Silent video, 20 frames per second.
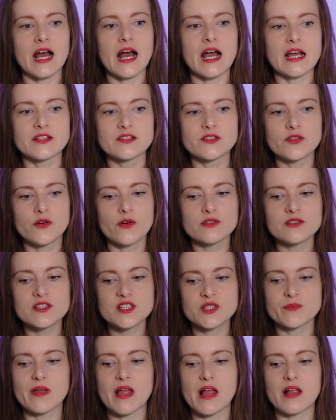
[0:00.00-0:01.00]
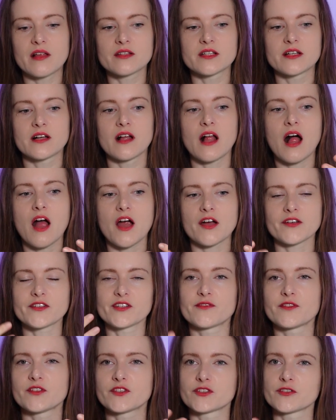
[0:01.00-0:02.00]
I don't smell the
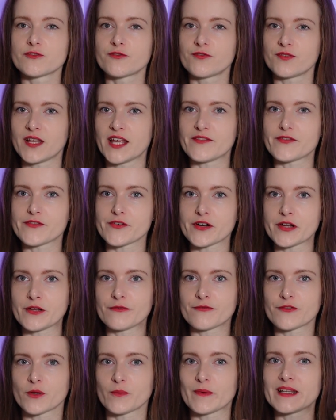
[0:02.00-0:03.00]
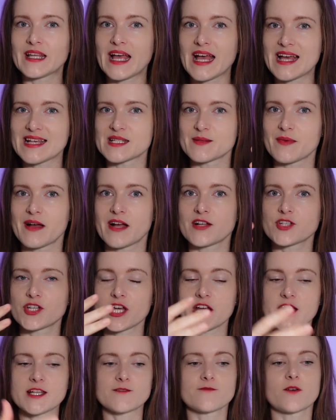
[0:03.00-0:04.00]
artificial flavoring from it as much
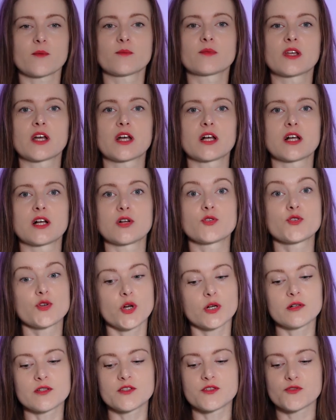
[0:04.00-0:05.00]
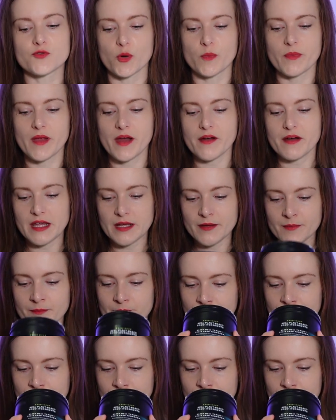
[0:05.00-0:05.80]
as from the chocolate strawberry.